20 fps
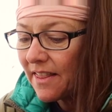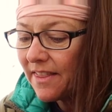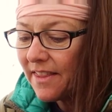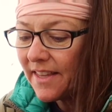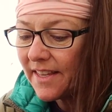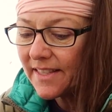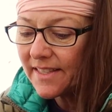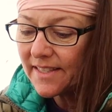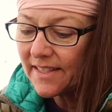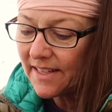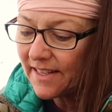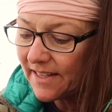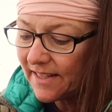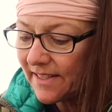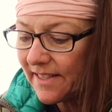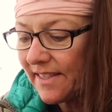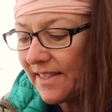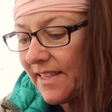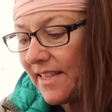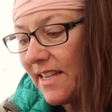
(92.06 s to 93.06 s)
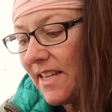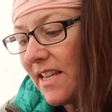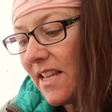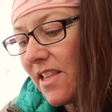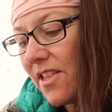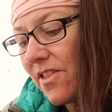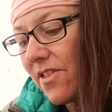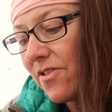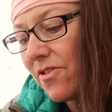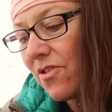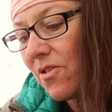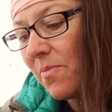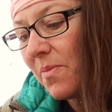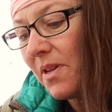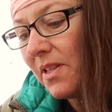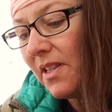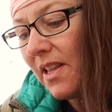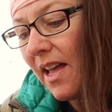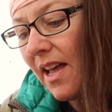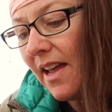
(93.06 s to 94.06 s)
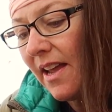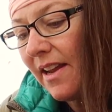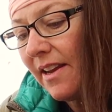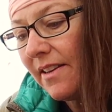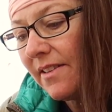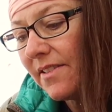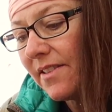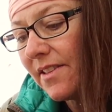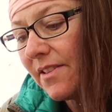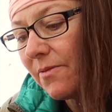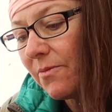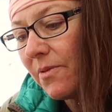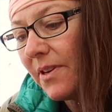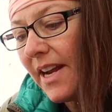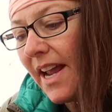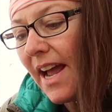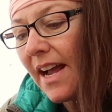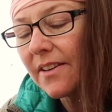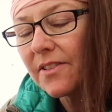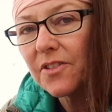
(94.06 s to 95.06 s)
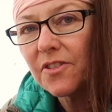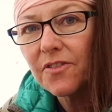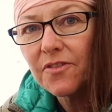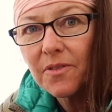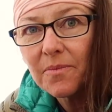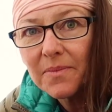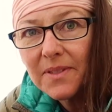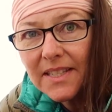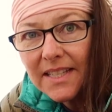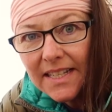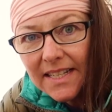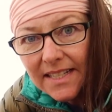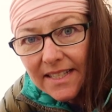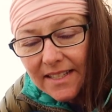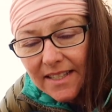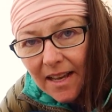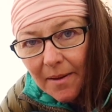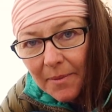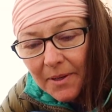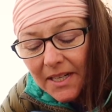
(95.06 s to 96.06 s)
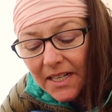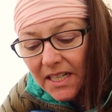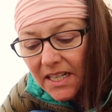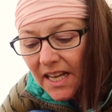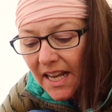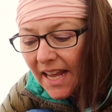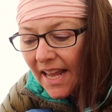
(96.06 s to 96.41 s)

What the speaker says: This is the Thermolite Reactor from Summit.